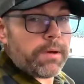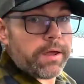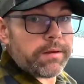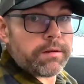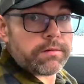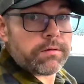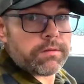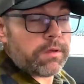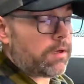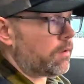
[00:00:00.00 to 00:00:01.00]
my
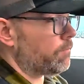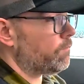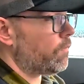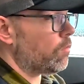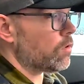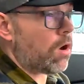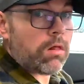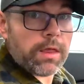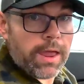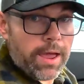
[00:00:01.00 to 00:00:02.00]
phone
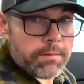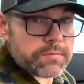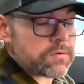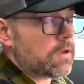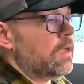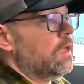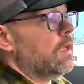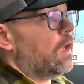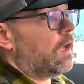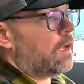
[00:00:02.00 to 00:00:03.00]
calling apps.
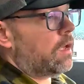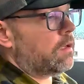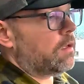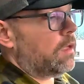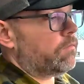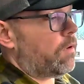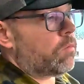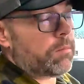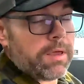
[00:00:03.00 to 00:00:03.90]
If I want to